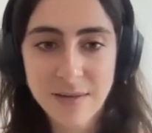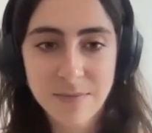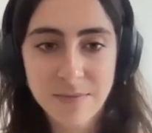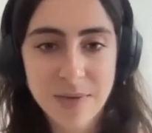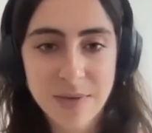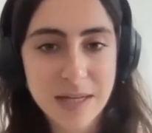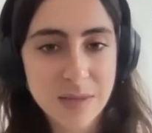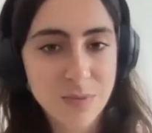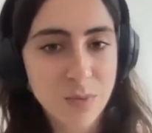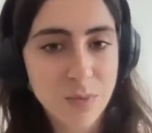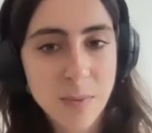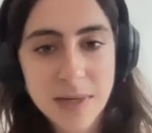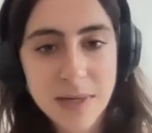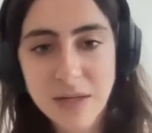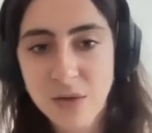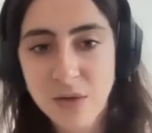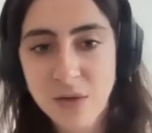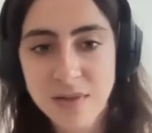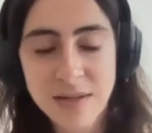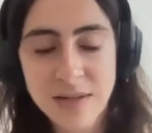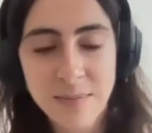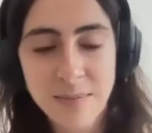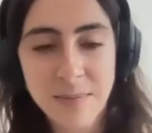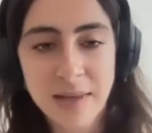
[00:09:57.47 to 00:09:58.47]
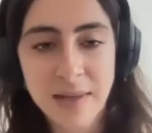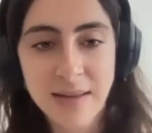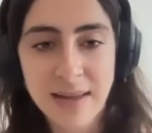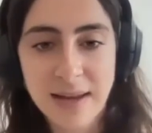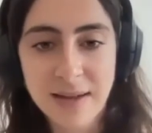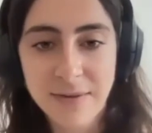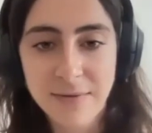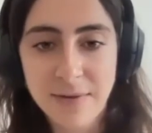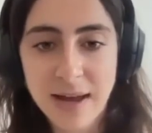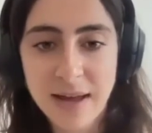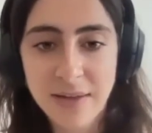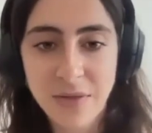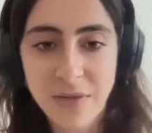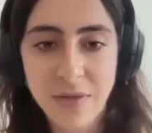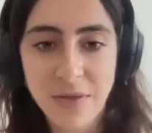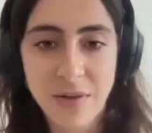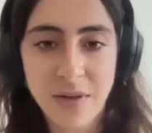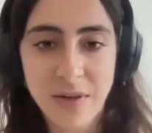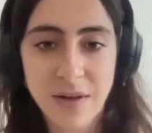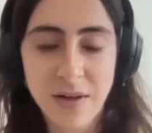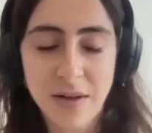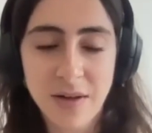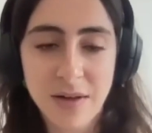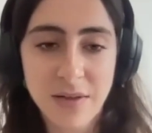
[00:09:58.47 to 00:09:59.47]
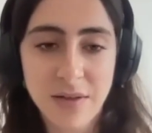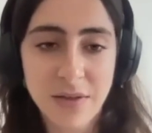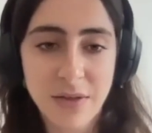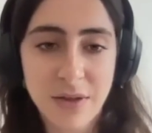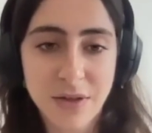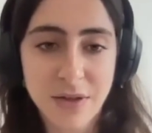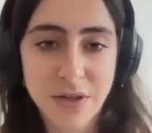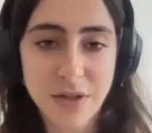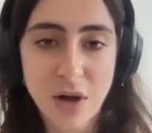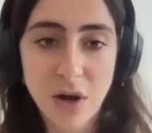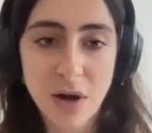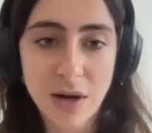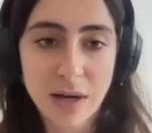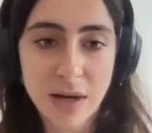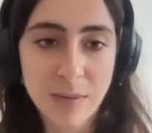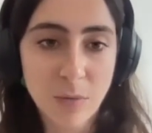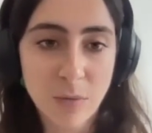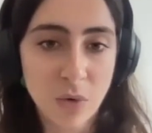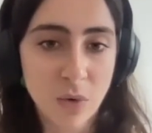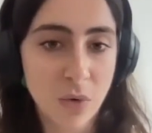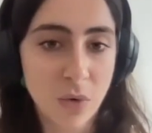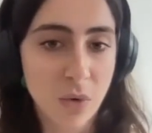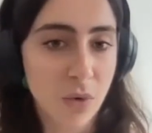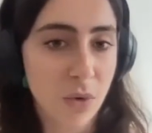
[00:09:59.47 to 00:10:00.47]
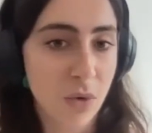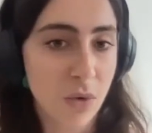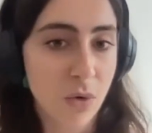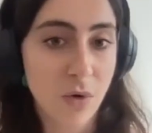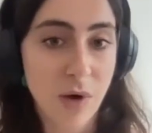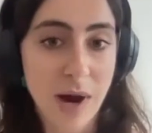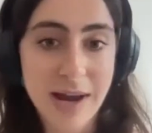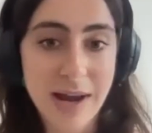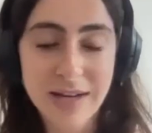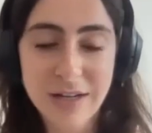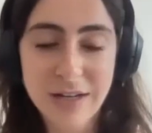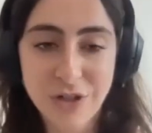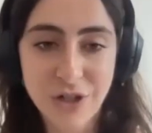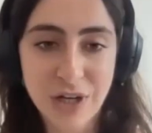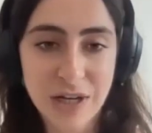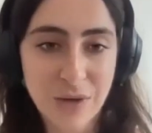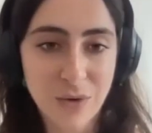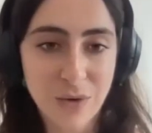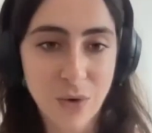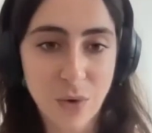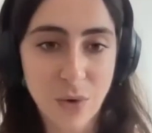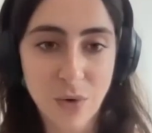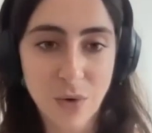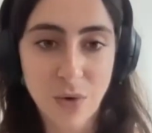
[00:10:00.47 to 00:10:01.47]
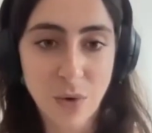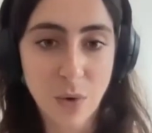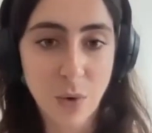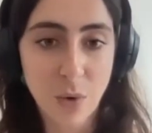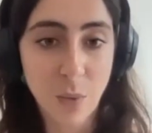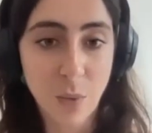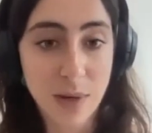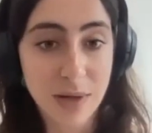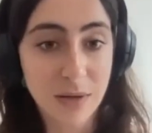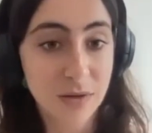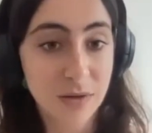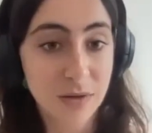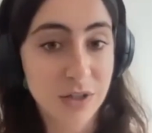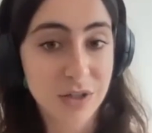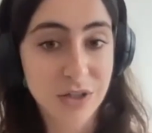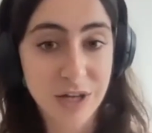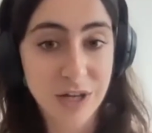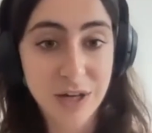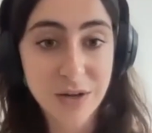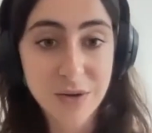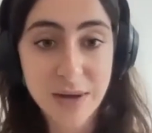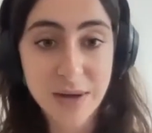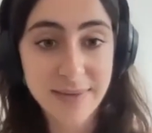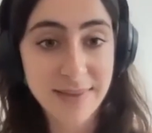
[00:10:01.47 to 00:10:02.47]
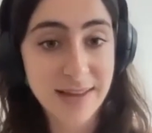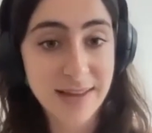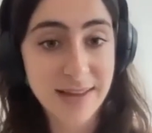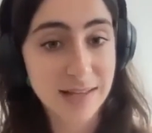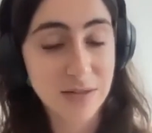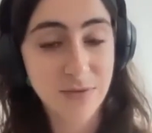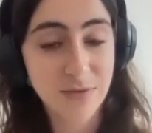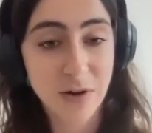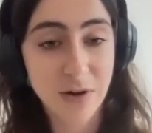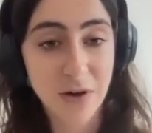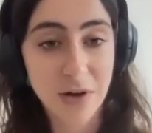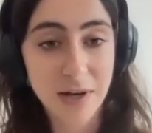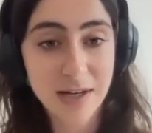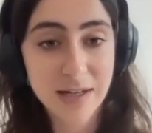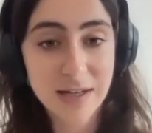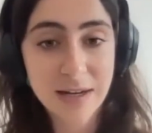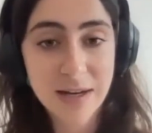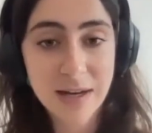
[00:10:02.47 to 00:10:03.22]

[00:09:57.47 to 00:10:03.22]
that's probably not something they've had the time or energy or will to do, and that's fine.